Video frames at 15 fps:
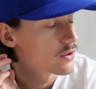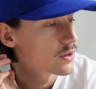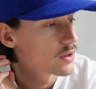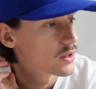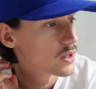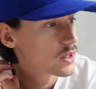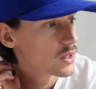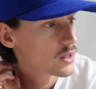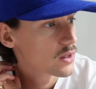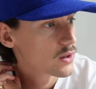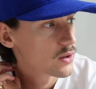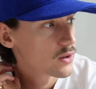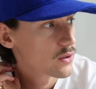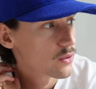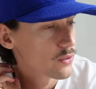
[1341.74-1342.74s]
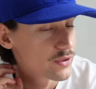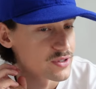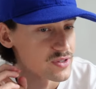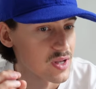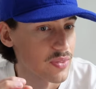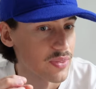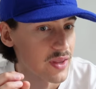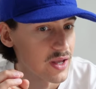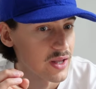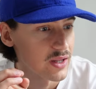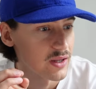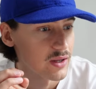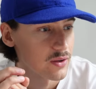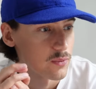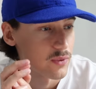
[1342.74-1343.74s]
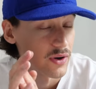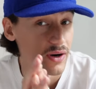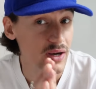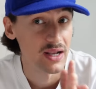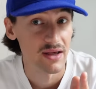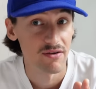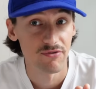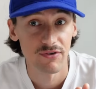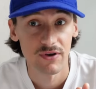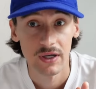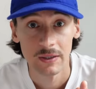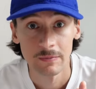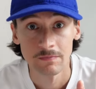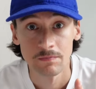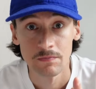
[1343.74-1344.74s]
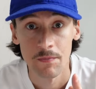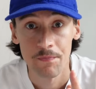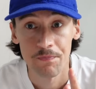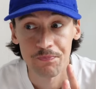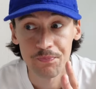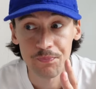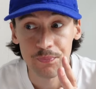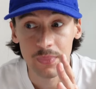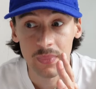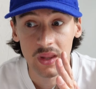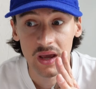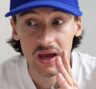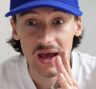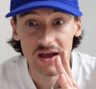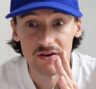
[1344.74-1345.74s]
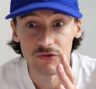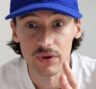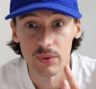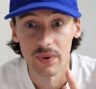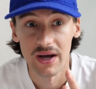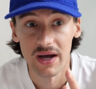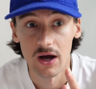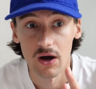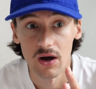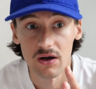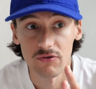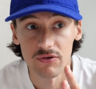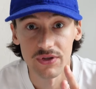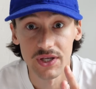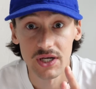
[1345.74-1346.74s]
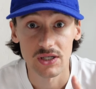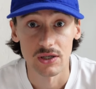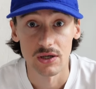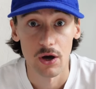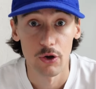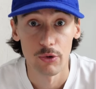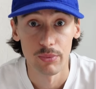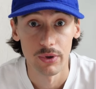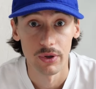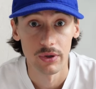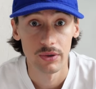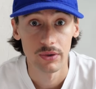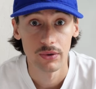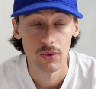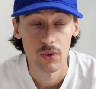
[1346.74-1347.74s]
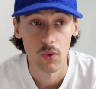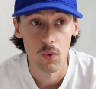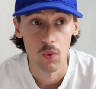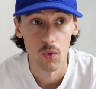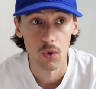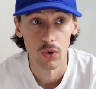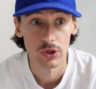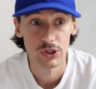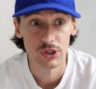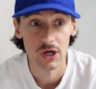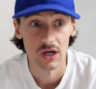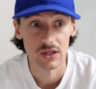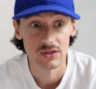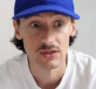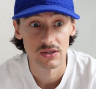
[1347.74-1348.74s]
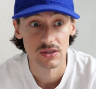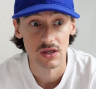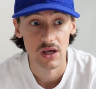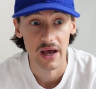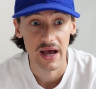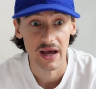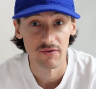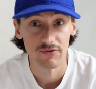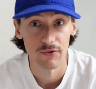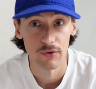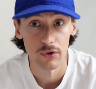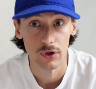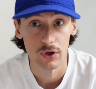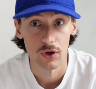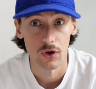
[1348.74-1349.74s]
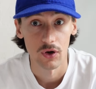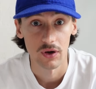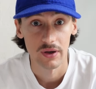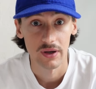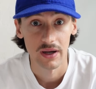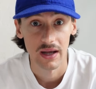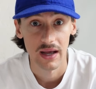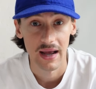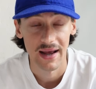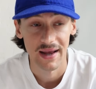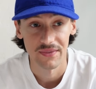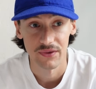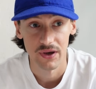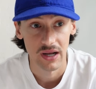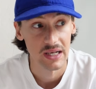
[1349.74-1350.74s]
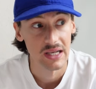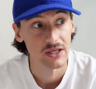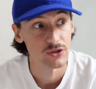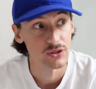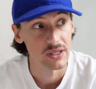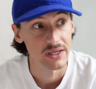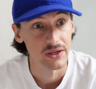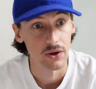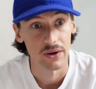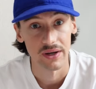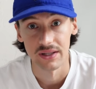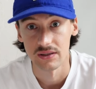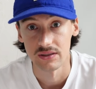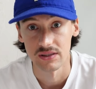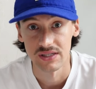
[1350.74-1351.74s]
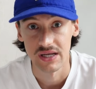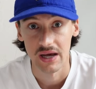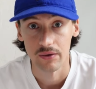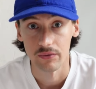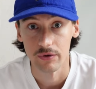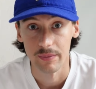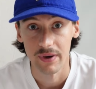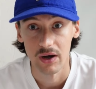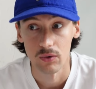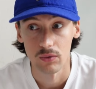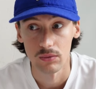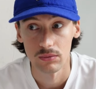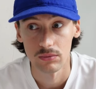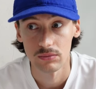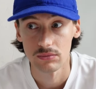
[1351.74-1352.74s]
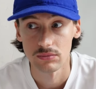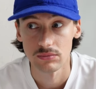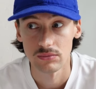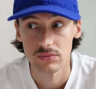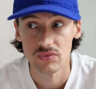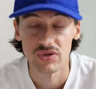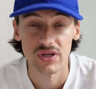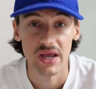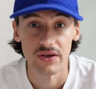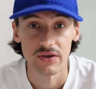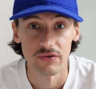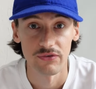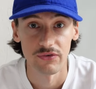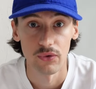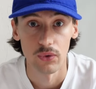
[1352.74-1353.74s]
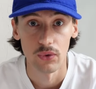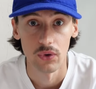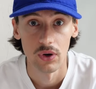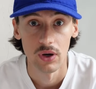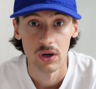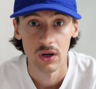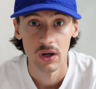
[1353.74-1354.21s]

that on a Sunday where I live, everywhere either doesn't open or shuts at four o'clock. And I literally got into town about 10 to 4.